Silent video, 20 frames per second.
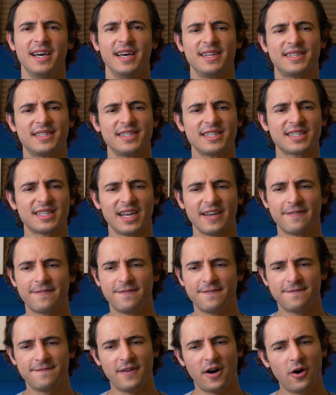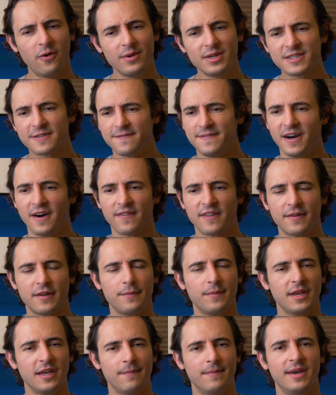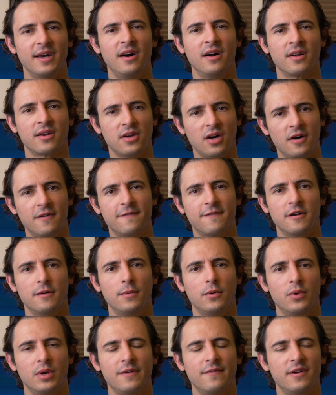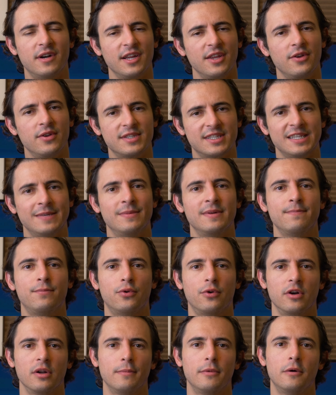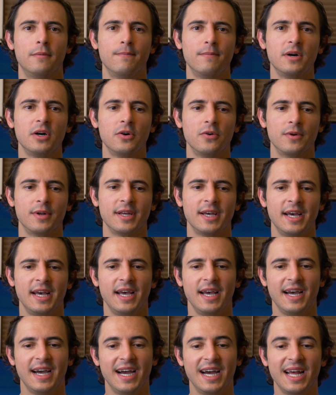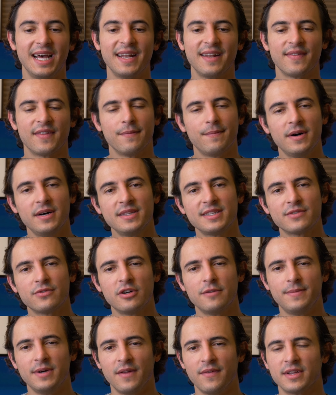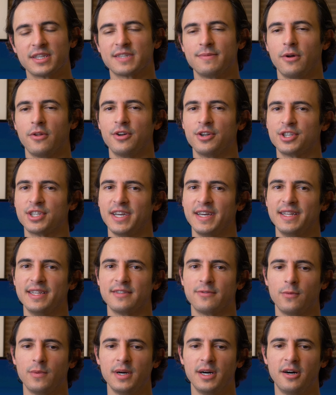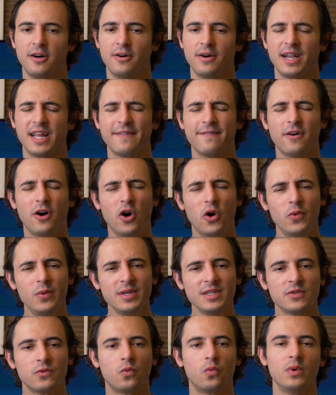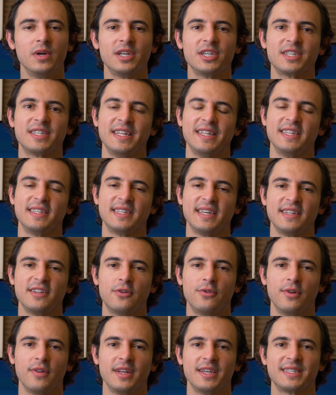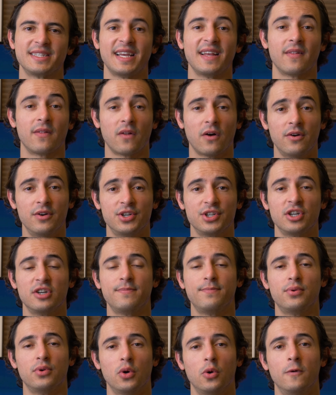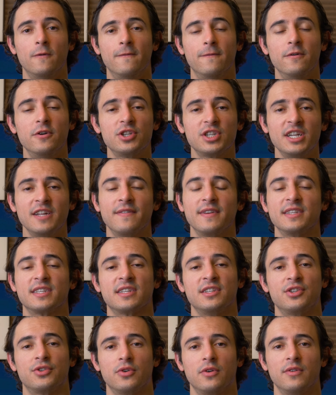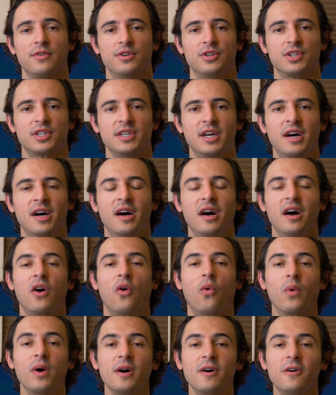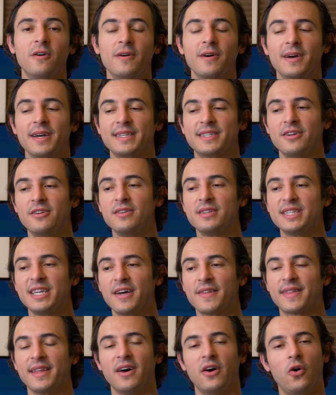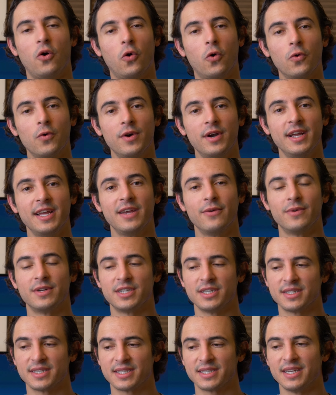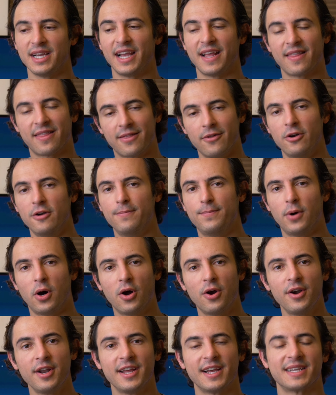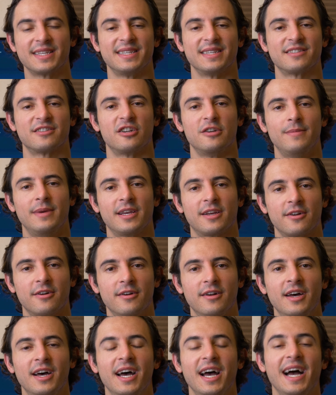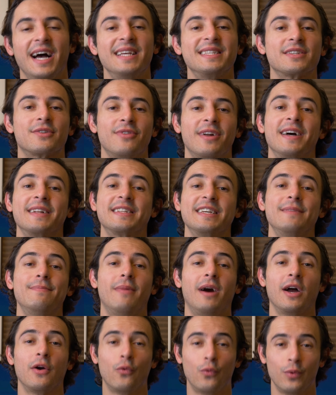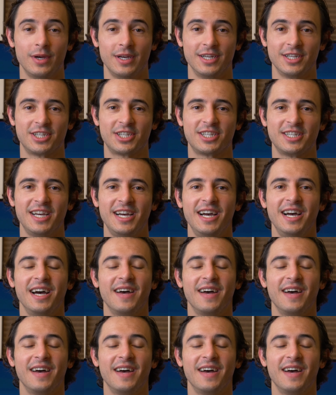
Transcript: It's just I've always found them to be a bit uncomfortable whenever I use them in portable mode. And the buttons were a bit on the smaller side as well, and I've always wished that Nintendo released a larger Pro version of these controllers. Well, it turns out that Hori, which is a third-party accessory maker, has granted my wish.